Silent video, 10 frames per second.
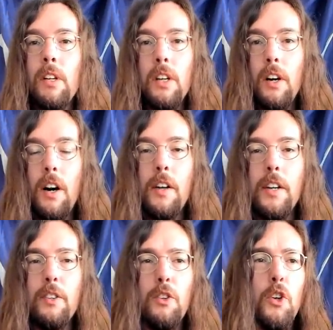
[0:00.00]
on it
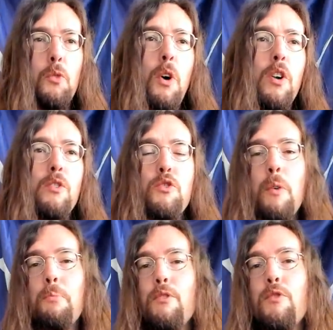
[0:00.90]
and they're like, what,
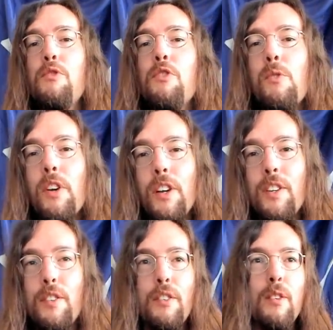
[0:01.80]
Trump isn't doing
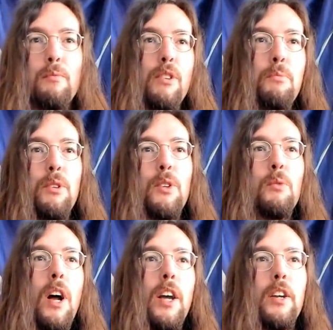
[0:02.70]
anything, people are
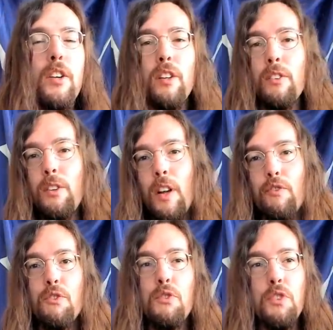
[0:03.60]
rioting, the left
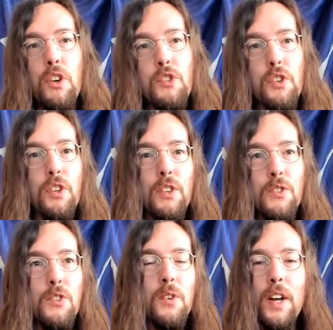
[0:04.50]
is staging an
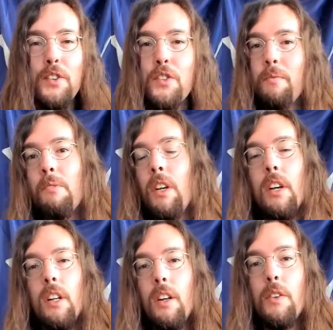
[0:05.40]
insurrection.
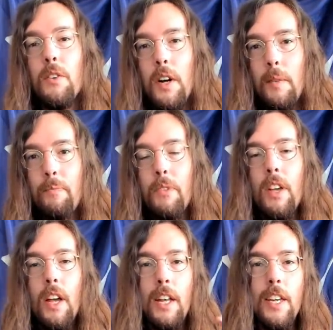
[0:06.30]
No, they're not.
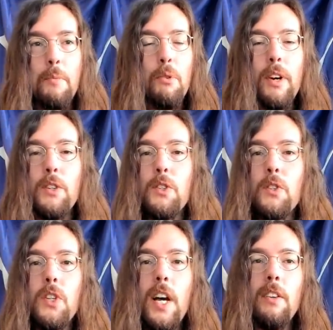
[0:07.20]
And he points
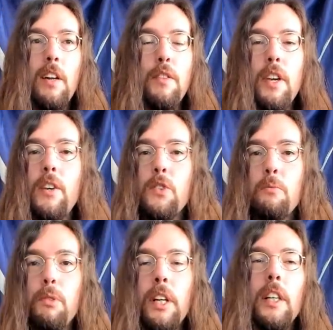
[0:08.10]
this out, and I think he's
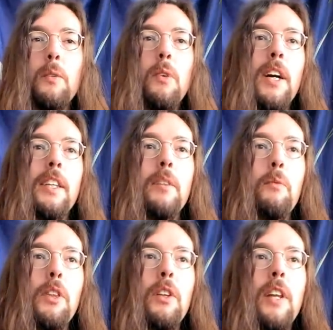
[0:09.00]
completely right, that
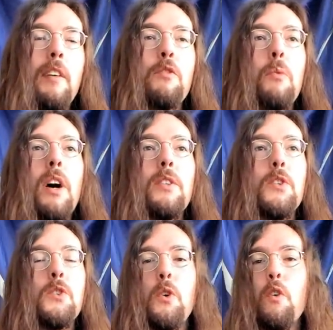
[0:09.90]
what the left wants
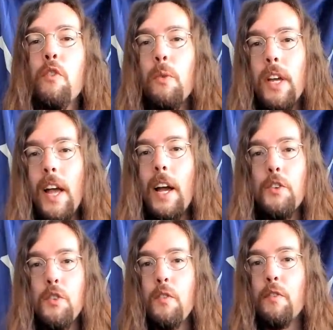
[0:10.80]
is an
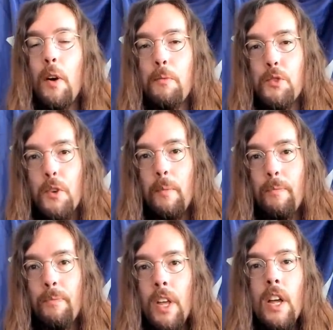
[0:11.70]
overreaction from Trump.
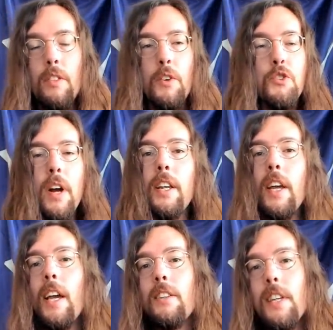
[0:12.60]
They're trying to
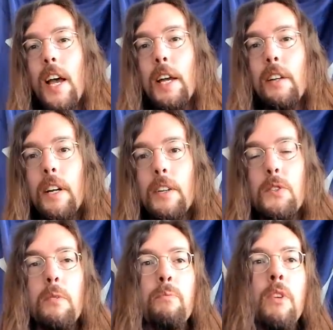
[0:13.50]
antagonize
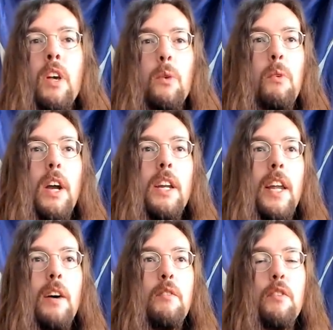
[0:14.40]
him. Right
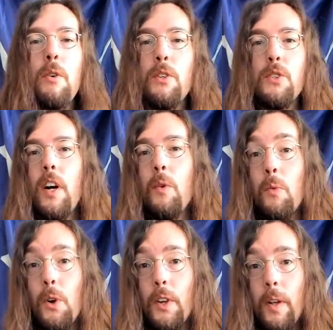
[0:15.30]
now, though, it's not
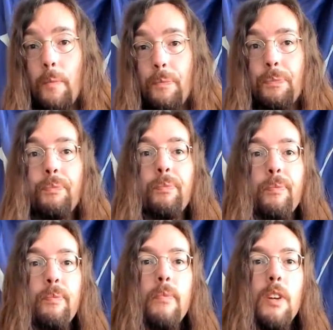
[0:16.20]
working.
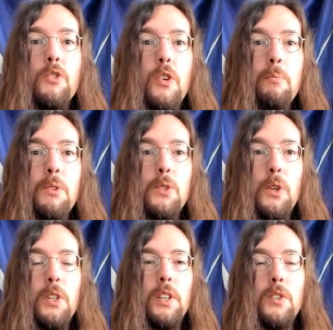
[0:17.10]
Trump has
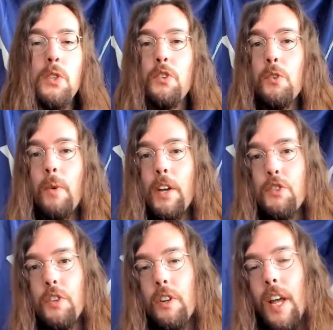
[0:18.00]
looked at the
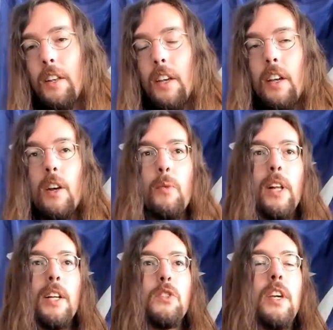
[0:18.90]
situation, and, and you got to
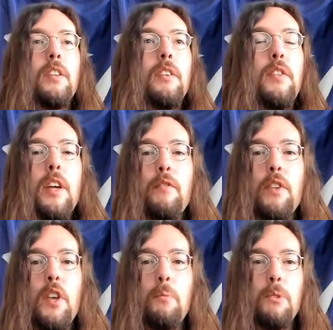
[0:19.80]
realize, think, think of the
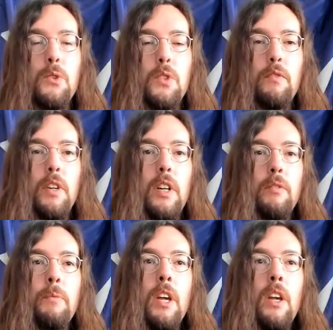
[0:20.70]
numbers involved.
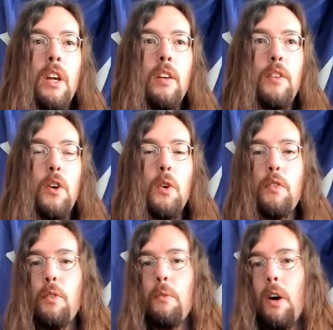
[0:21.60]
There are
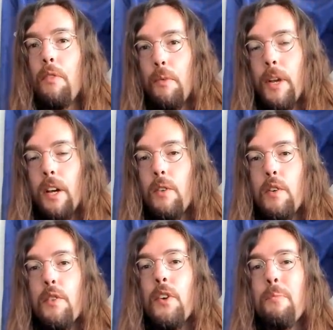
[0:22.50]
three hundred
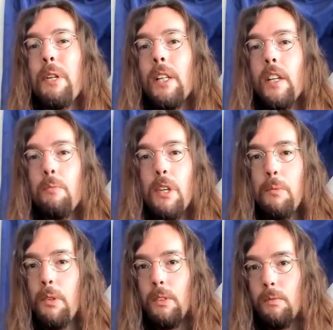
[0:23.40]
thirty million
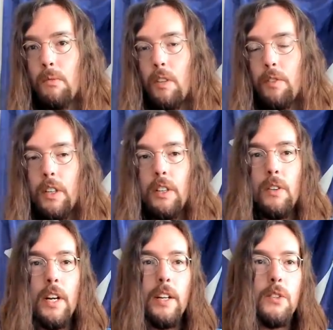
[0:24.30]
people, roughly, in the
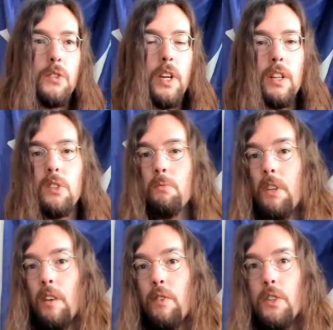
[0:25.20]
United States,
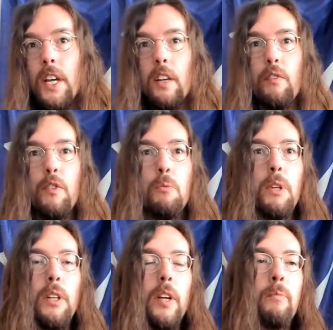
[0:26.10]
give or take a few million.